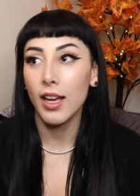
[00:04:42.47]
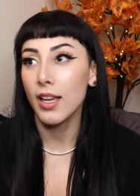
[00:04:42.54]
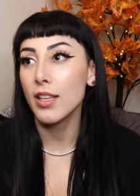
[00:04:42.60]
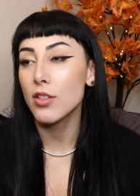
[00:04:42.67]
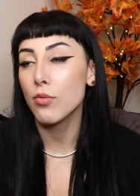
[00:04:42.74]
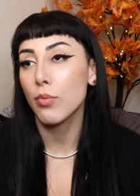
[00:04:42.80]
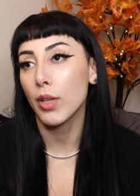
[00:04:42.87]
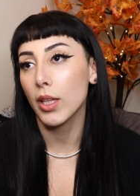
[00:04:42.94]

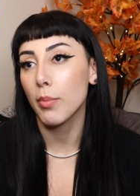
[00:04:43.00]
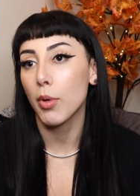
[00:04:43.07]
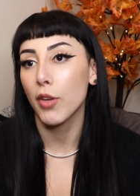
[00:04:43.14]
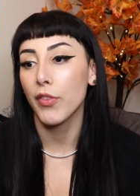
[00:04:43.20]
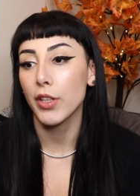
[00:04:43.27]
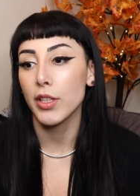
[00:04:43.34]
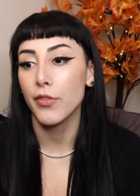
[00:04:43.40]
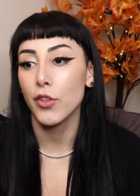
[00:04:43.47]
it's really
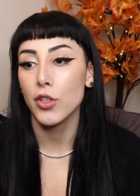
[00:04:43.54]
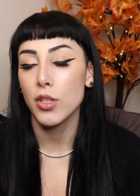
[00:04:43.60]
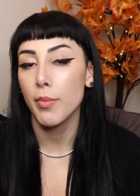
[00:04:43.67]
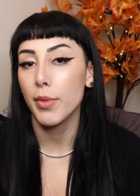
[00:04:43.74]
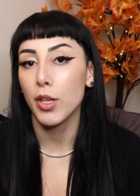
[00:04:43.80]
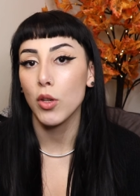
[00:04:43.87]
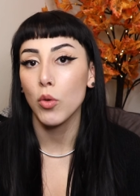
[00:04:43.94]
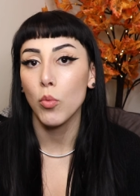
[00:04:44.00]
perfect if you're
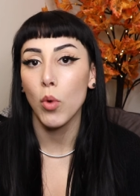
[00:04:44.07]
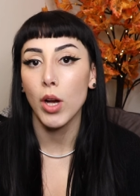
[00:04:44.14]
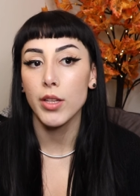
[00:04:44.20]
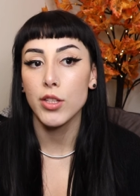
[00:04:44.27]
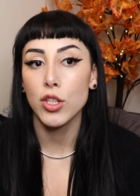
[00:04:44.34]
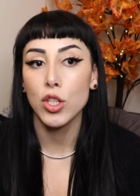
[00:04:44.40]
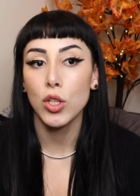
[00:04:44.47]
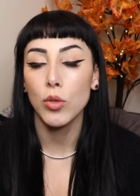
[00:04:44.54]
somebody who
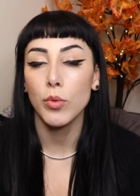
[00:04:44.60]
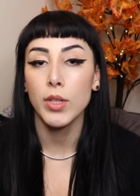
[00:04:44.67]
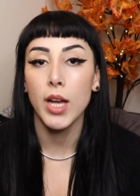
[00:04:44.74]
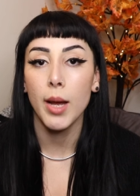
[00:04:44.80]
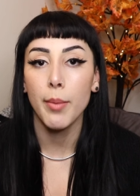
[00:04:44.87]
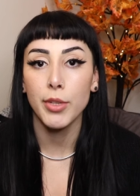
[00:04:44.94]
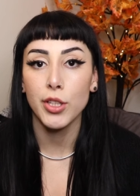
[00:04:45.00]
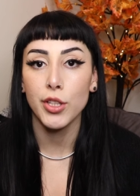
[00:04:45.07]
wants to
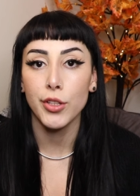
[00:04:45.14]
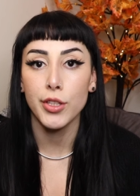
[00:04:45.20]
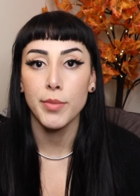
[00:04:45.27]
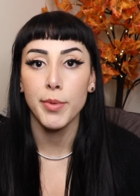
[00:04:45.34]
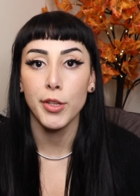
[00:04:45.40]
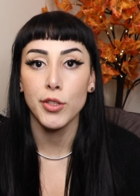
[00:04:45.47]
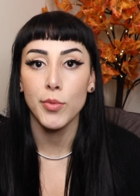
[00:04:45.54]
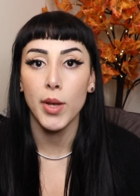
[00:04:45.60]
tap into your
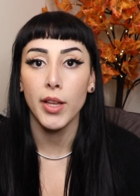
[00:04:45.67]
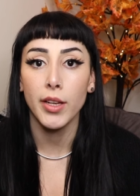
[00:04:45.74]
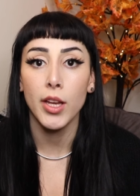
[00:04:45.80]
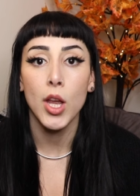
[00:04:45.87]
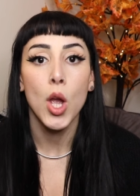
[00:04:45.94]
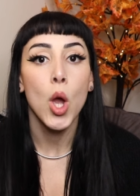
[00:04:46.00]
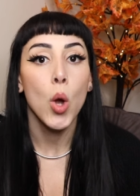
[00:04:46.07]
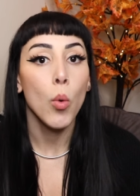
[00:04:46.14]
spirituality,